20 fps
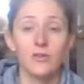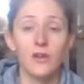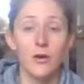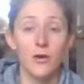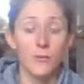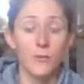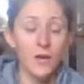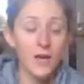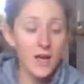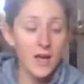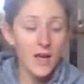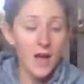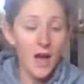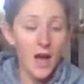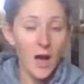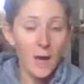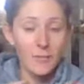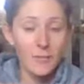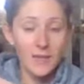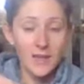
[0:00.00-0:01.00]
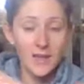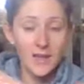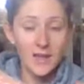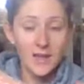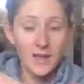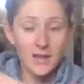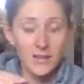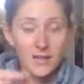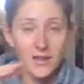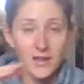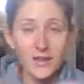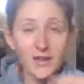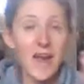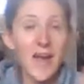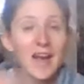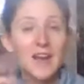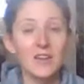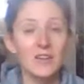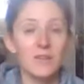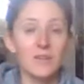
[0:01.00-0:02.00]
So the
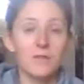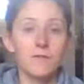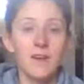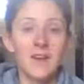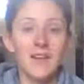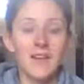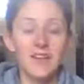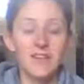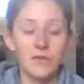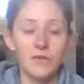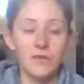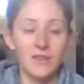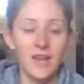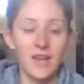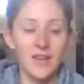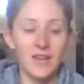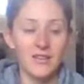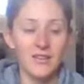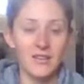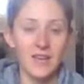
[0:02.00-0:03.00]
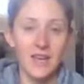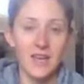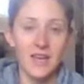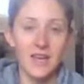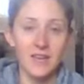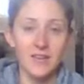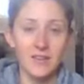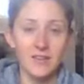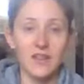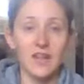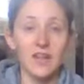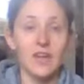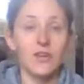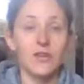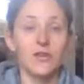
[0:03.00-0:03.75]
next phase of this is